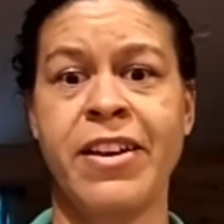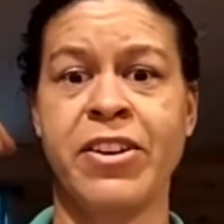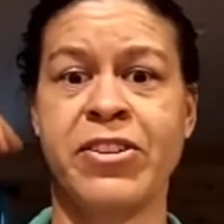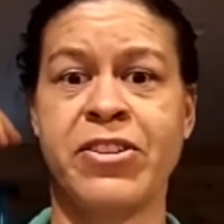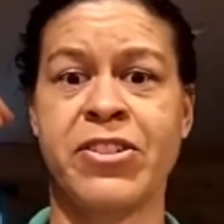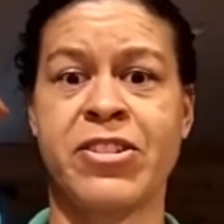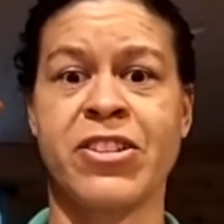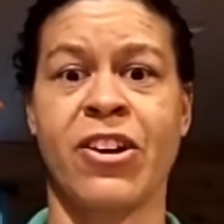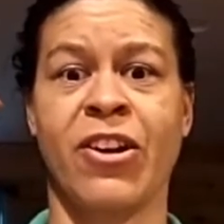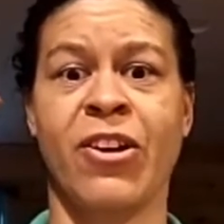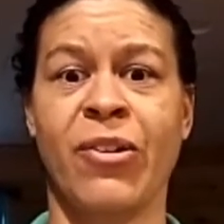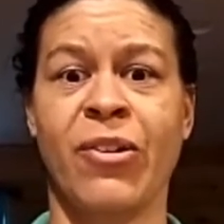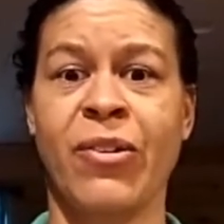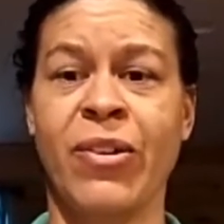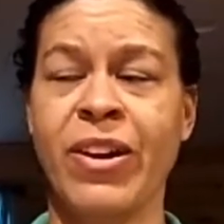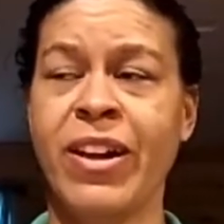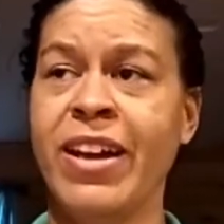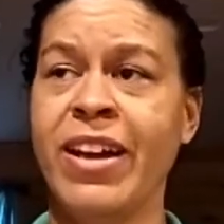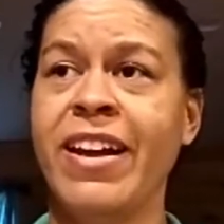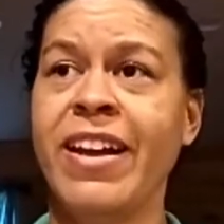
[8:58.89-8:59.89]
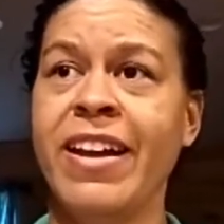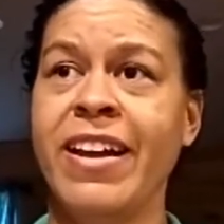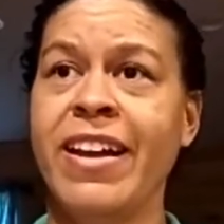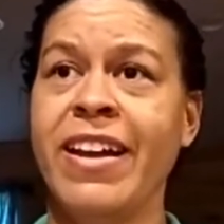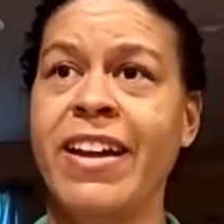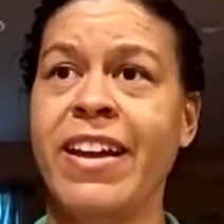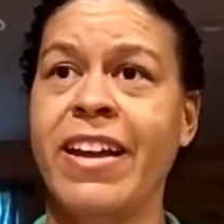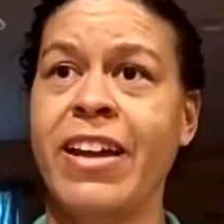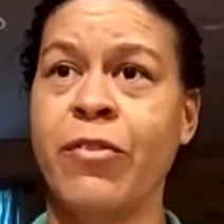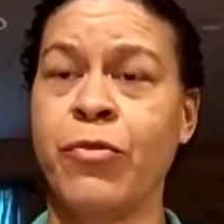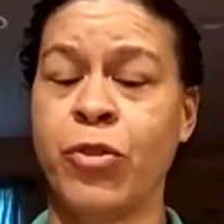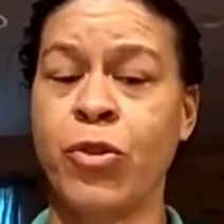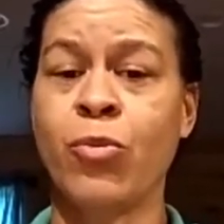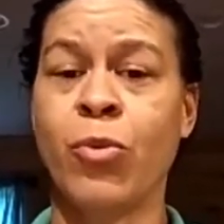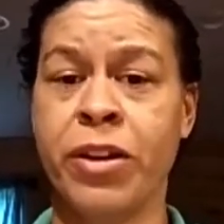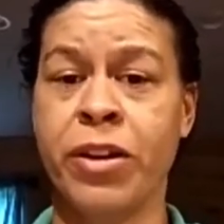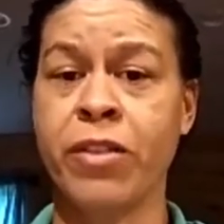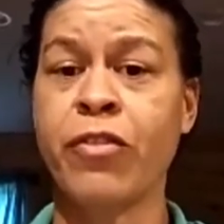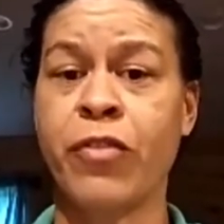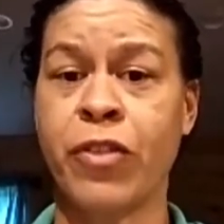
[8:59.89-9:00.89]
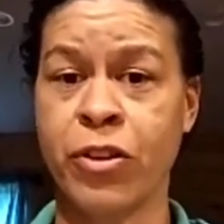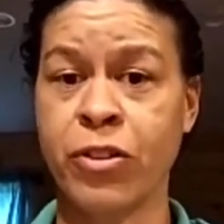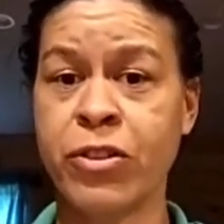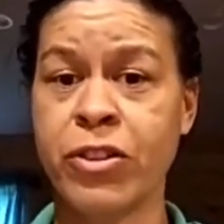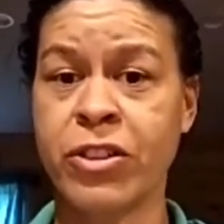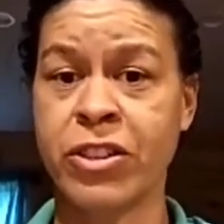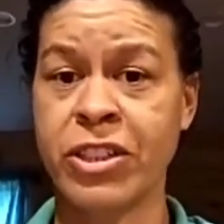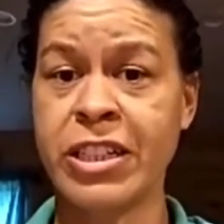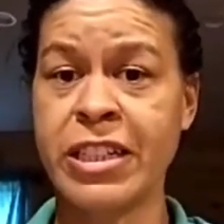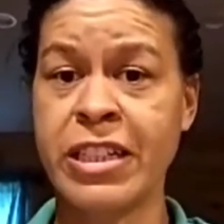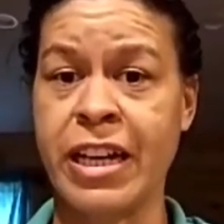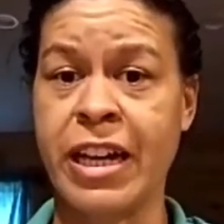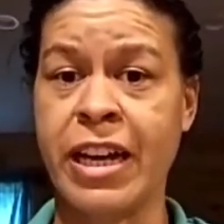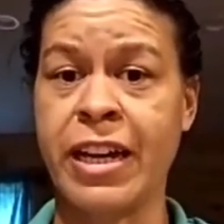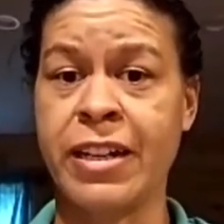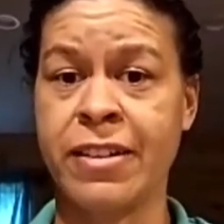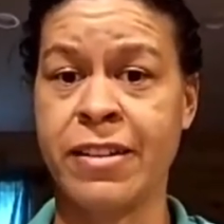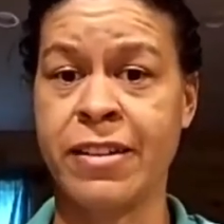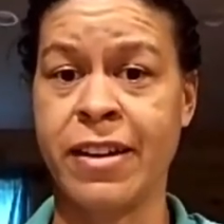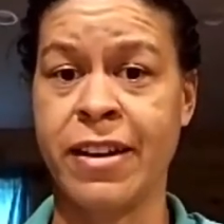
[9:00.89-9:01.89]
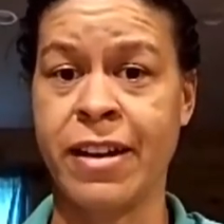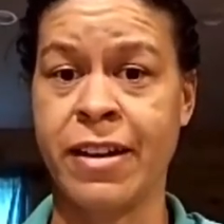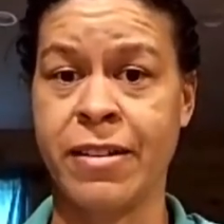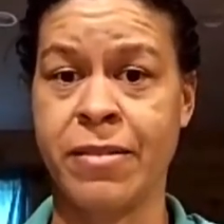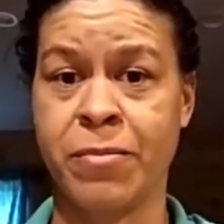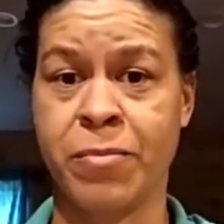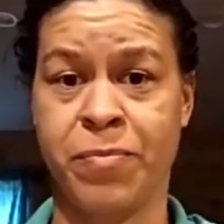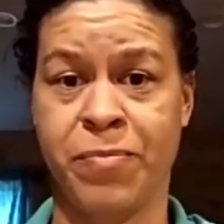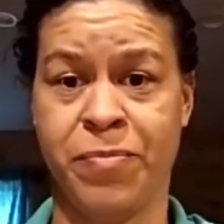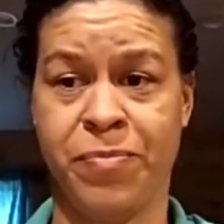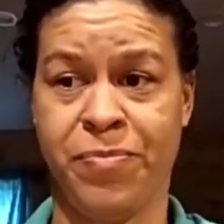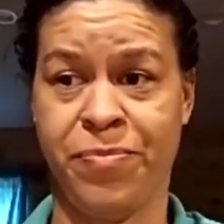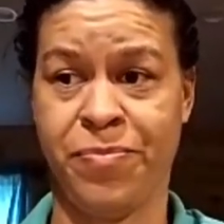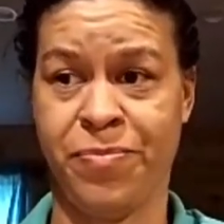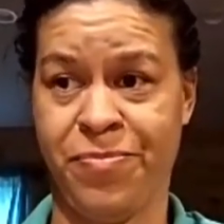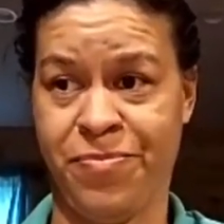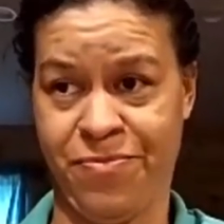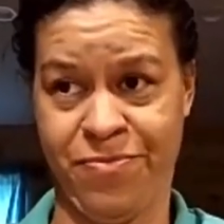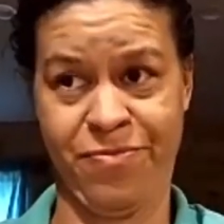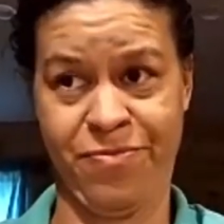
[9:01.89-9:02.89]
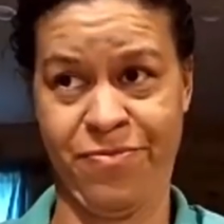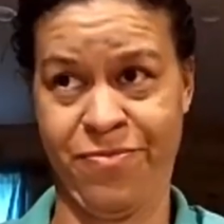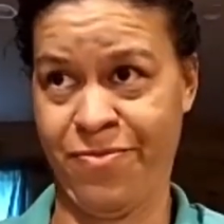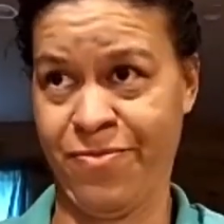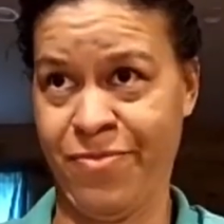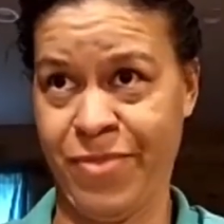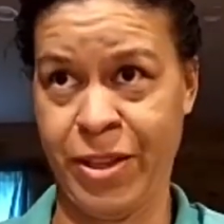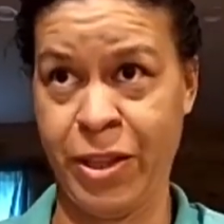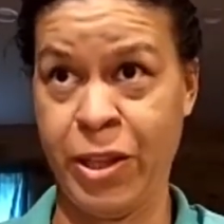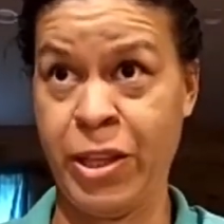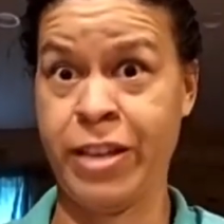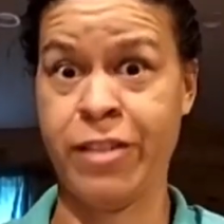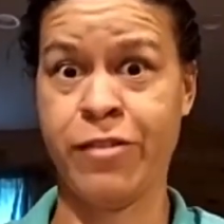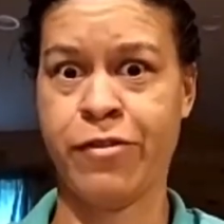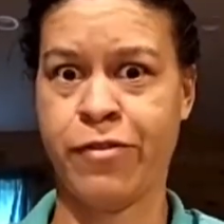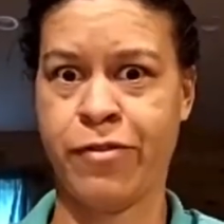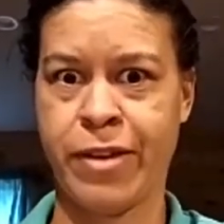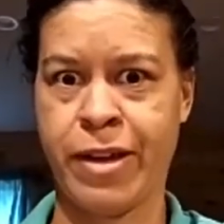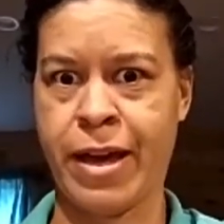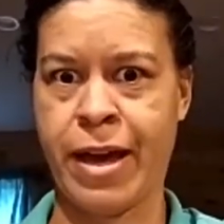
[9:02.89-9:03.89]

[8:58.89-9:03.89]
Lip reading: So if you want to feel good and live